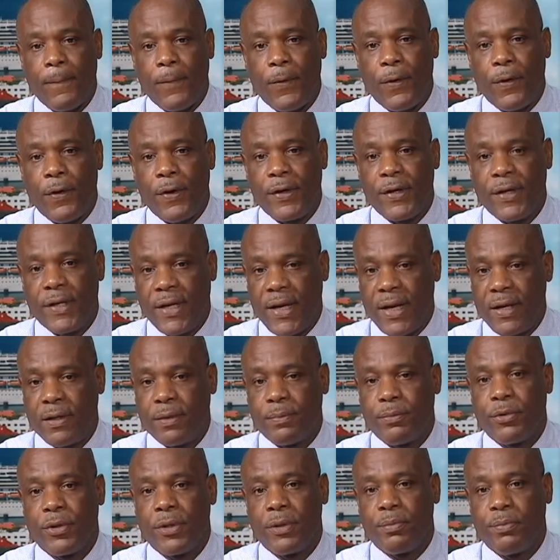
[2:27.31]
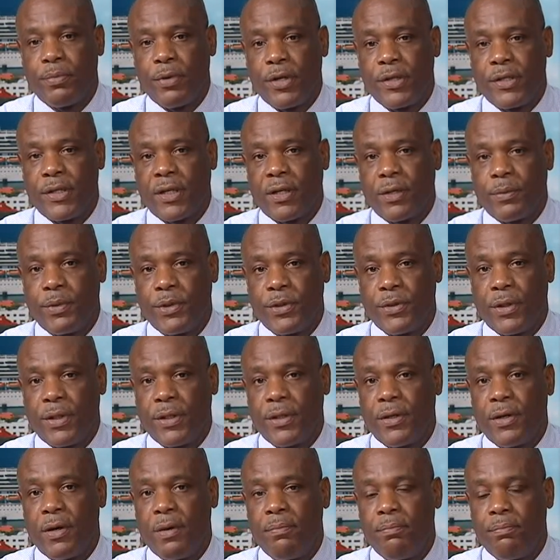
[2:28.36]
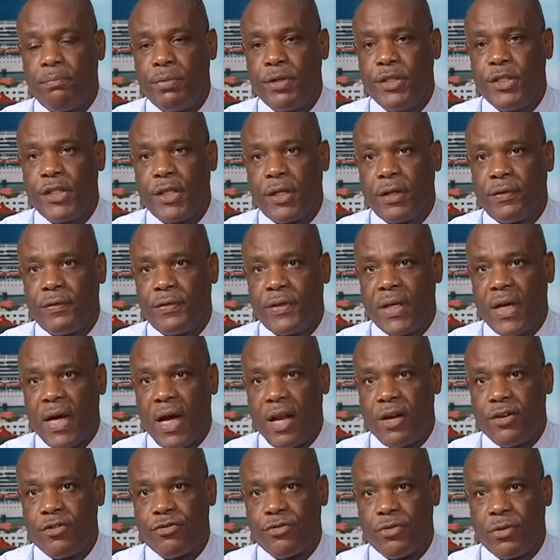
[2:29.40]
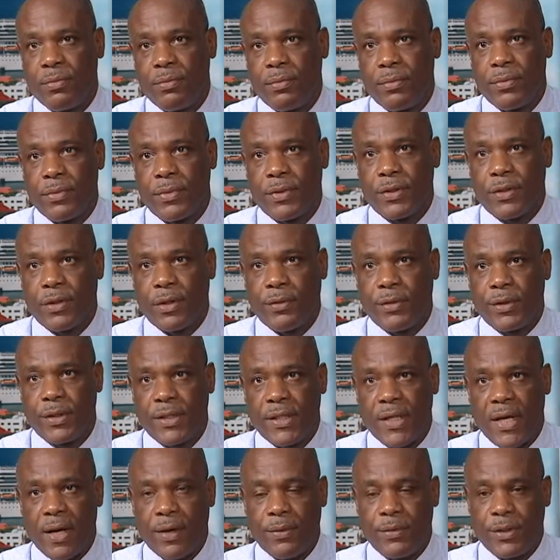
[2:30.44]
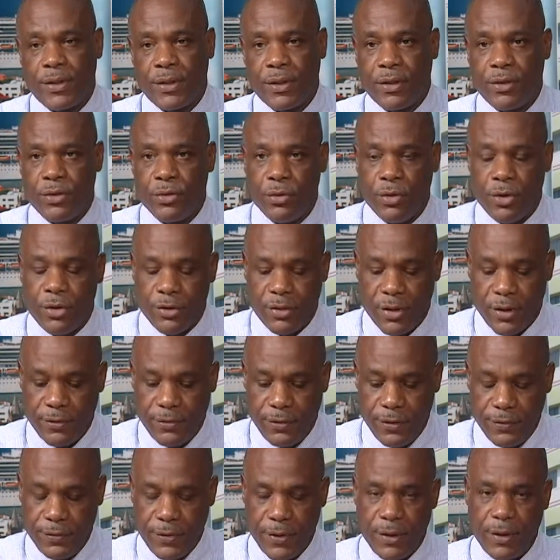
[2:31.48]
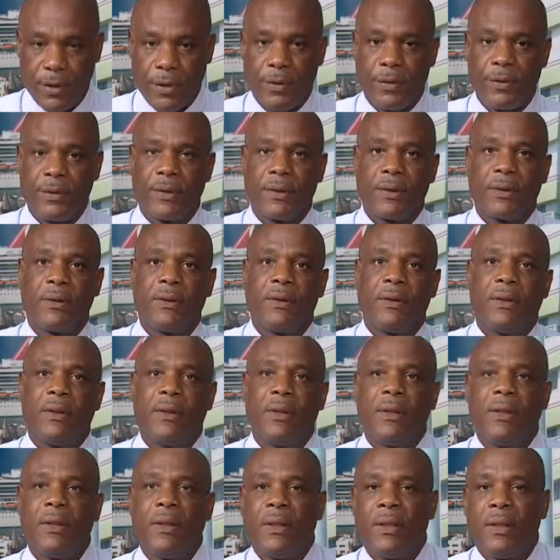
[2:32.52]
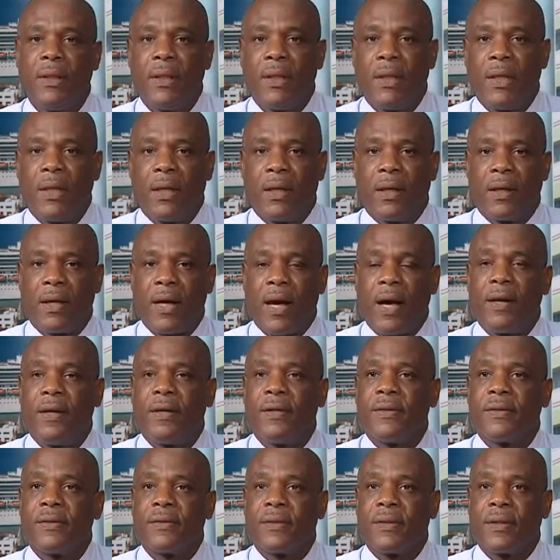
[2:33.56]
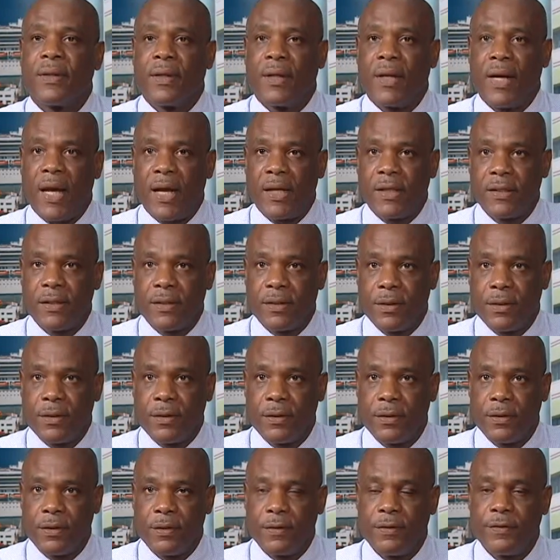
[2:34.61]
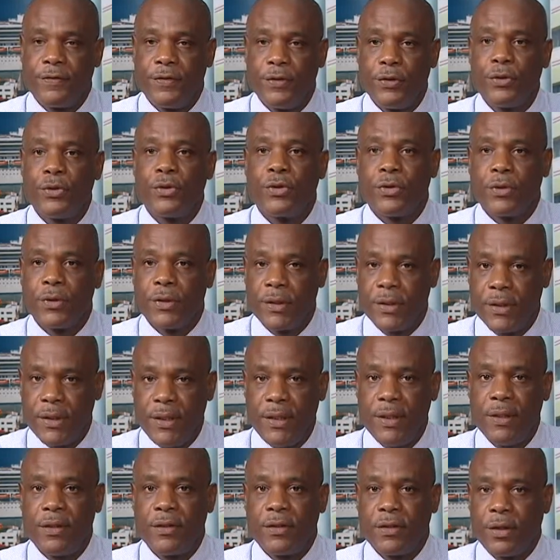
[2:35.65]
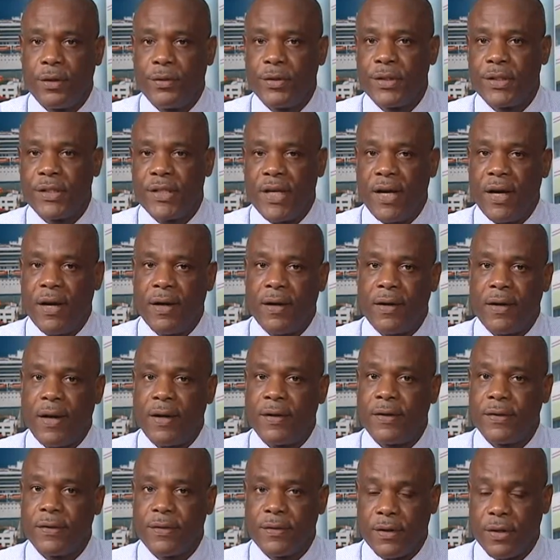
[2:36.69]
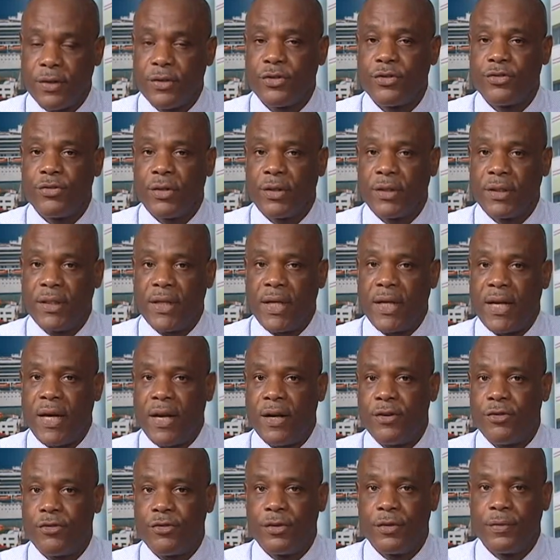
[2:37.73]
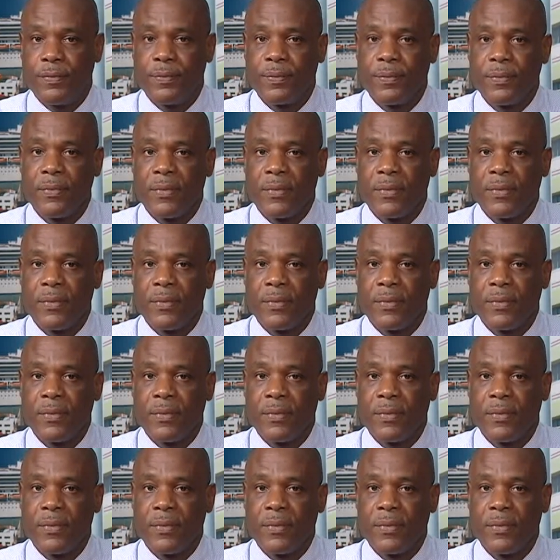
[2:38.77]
Under that upgrade project, we saw the completion of the Antrim storage tank, which is a 250,000 gallons glass fused to steel storage tank that is constructed at Antrim.